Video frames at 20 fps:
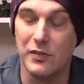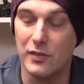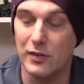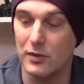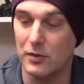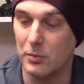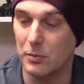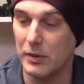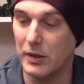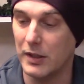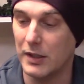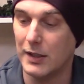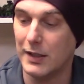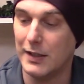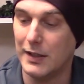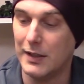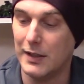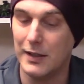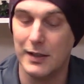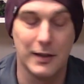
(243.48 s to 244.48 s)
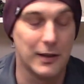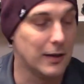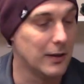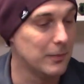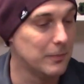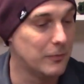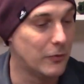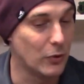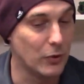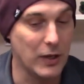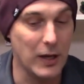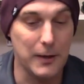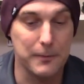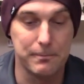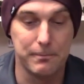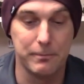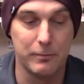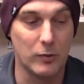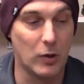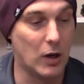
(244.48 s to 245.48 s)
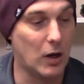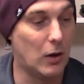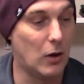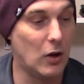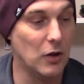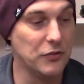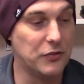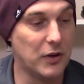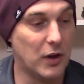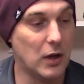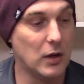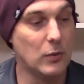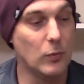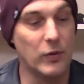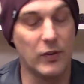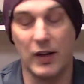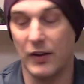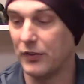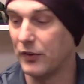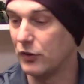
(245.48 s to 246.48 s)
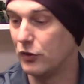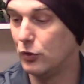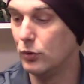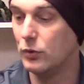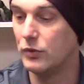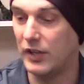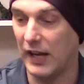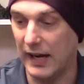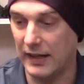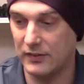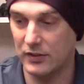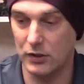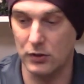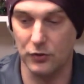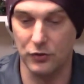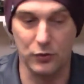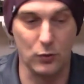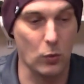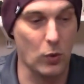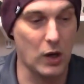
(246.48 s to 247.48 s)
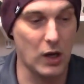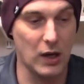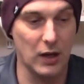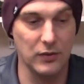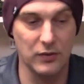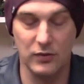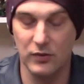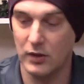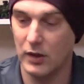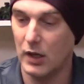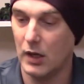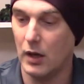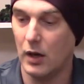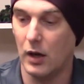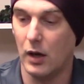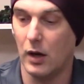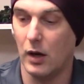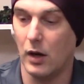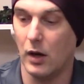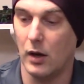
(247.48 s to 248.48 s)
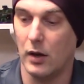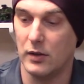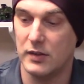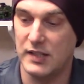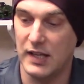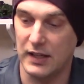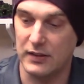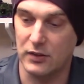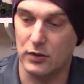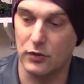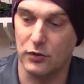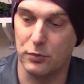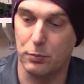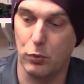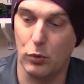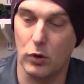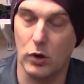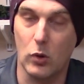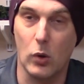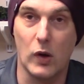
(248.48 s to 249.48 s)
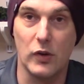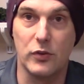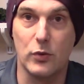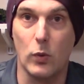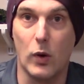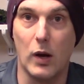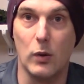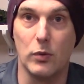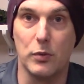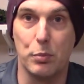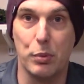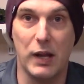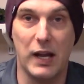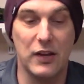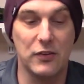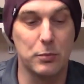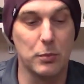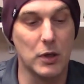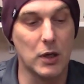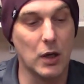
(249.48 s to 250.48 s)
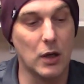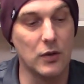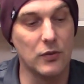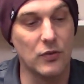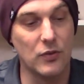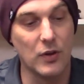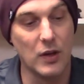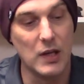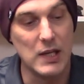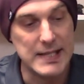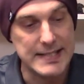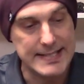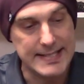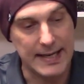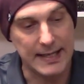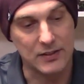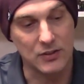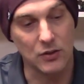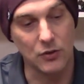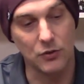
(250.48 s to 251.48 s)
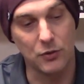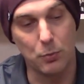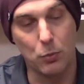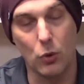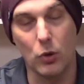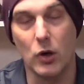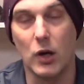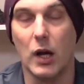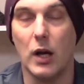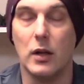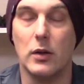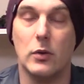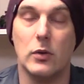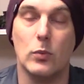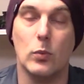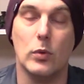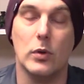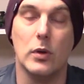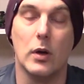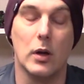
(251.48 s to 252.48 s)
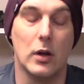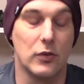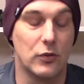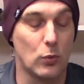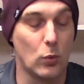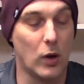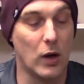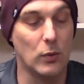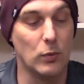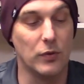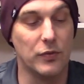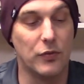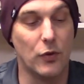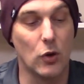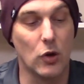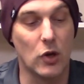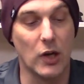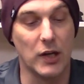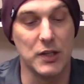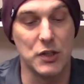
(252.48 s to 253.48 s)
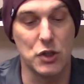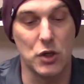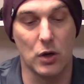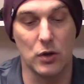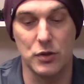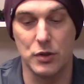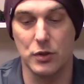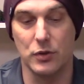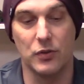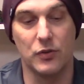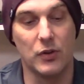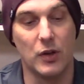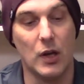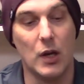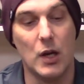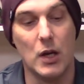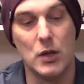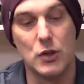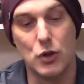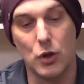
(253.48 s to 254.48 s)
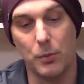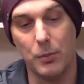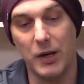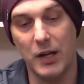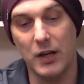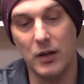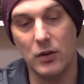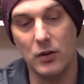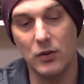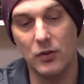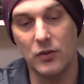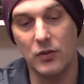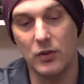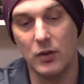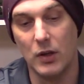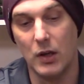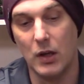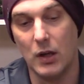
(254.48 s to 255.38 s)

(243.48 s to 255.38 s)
a little bit. So yeah, all done. We got the 2 tactical squads, tactical support squad with plasma guns, tactical support squad with Volkite Chargers, Terminators,